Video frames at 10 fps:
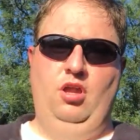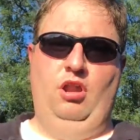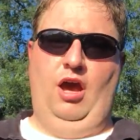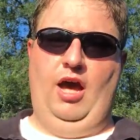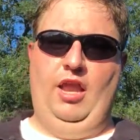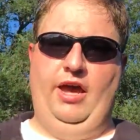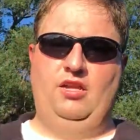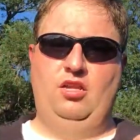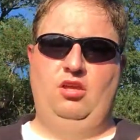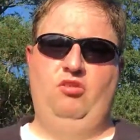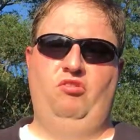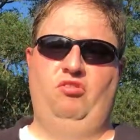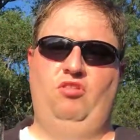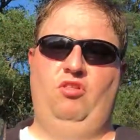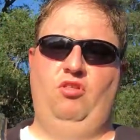Now I like to
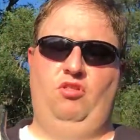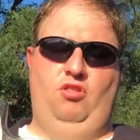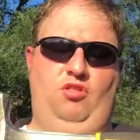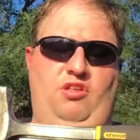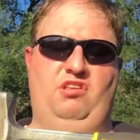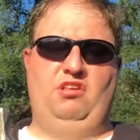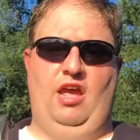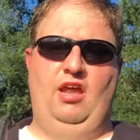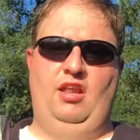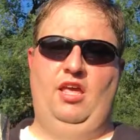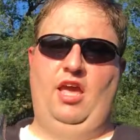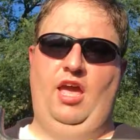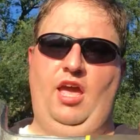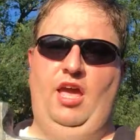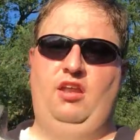use the Stanley
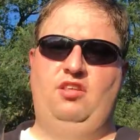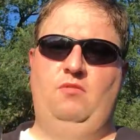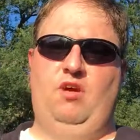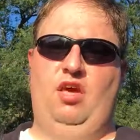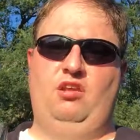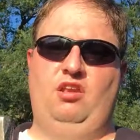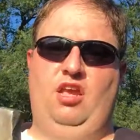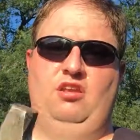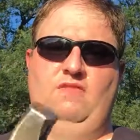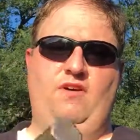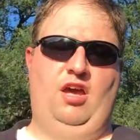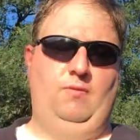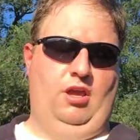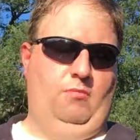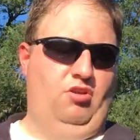Anti-Max
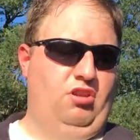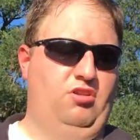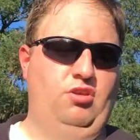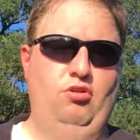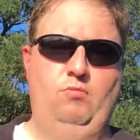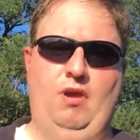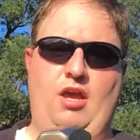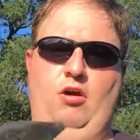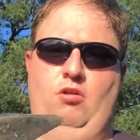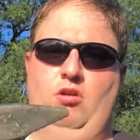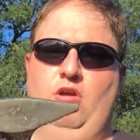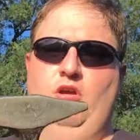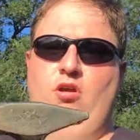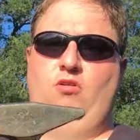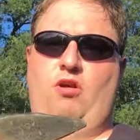Anti-Vibe hammer. It's a two pound
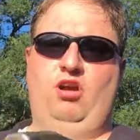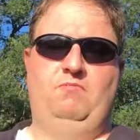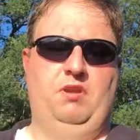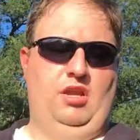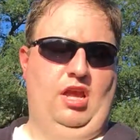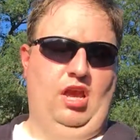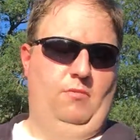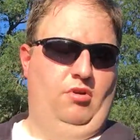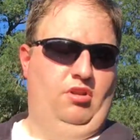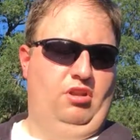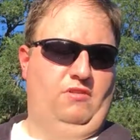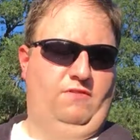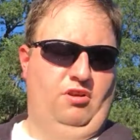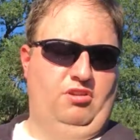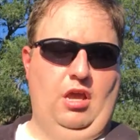cross peen hammer. It's the
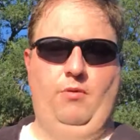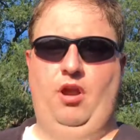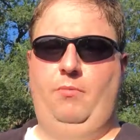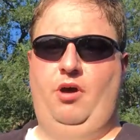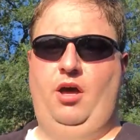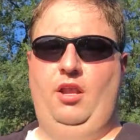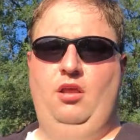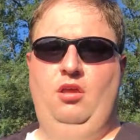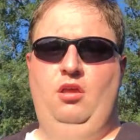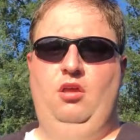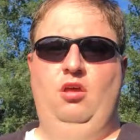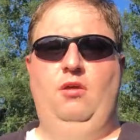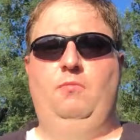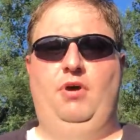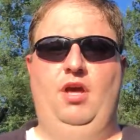first hammer I bought.
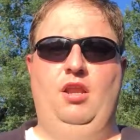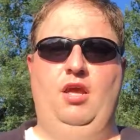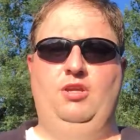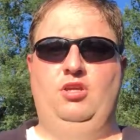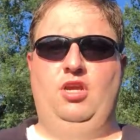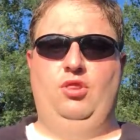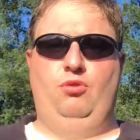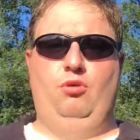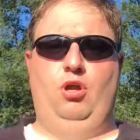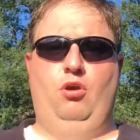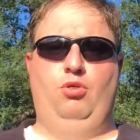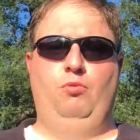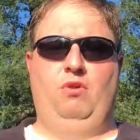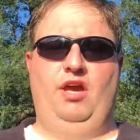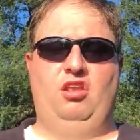But as you get through, go
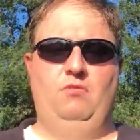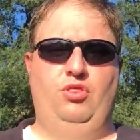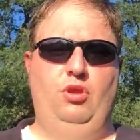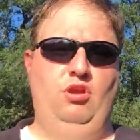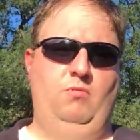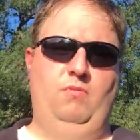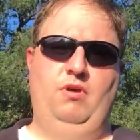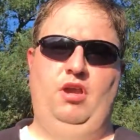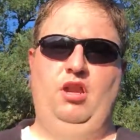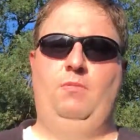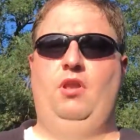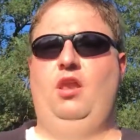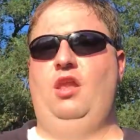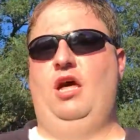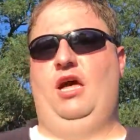through blacksmithing, you're gonna be picking up a
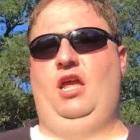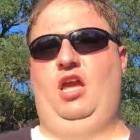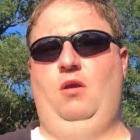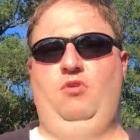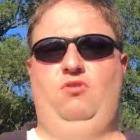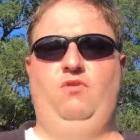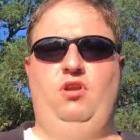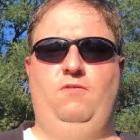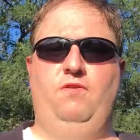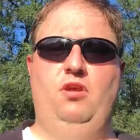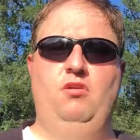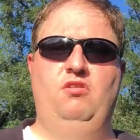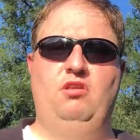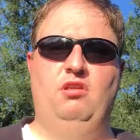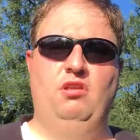lot of hammers for different
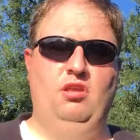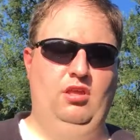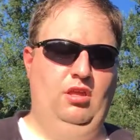uses.